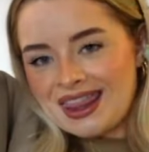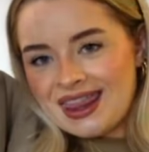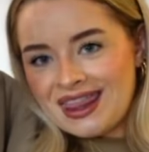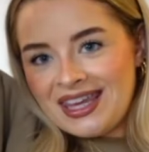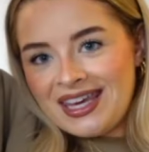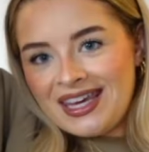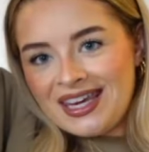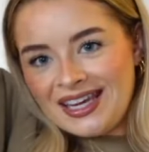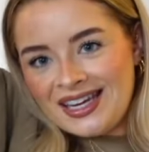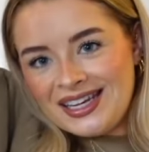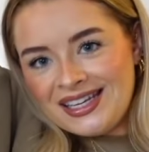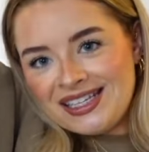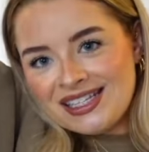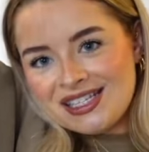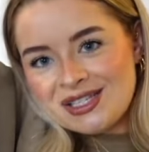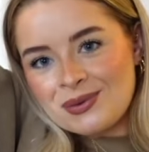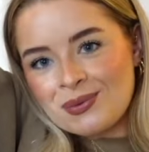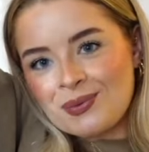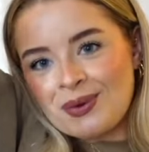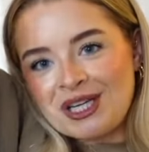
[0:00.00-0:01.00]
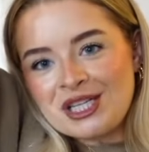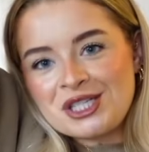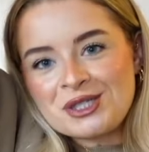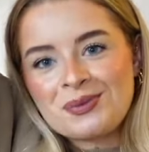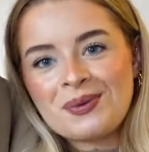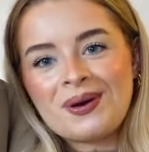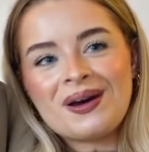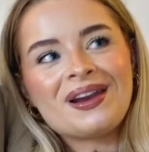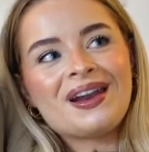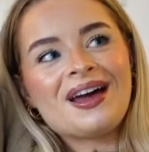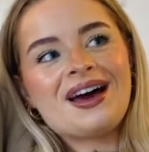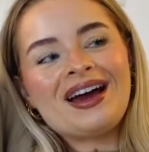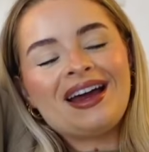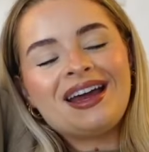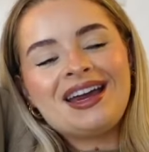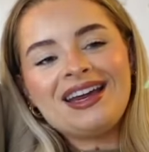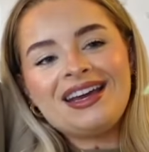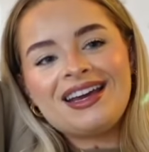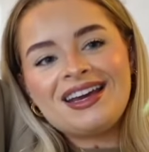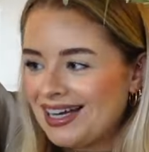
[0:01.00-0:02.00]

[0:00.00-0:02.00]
these, which were like,